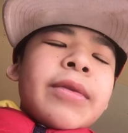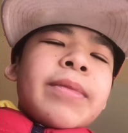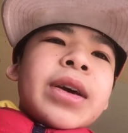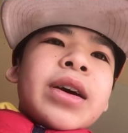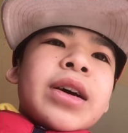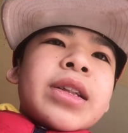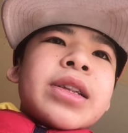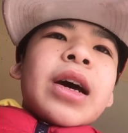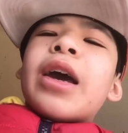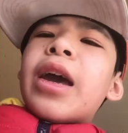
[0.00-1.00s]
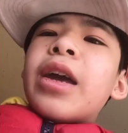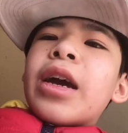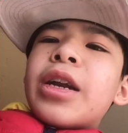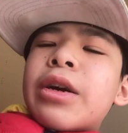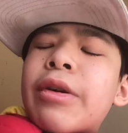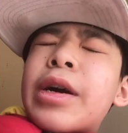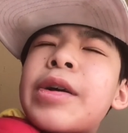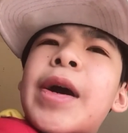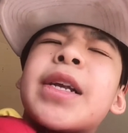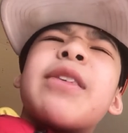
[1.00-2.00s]
because, A, I don't
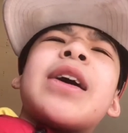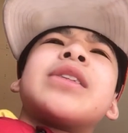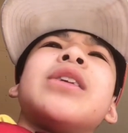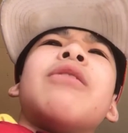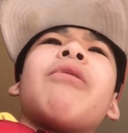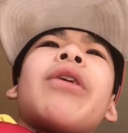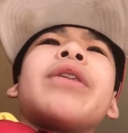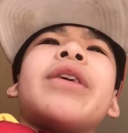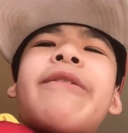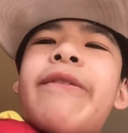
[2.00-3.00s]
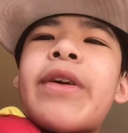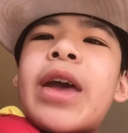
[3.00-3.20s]
want you guys to know where I live,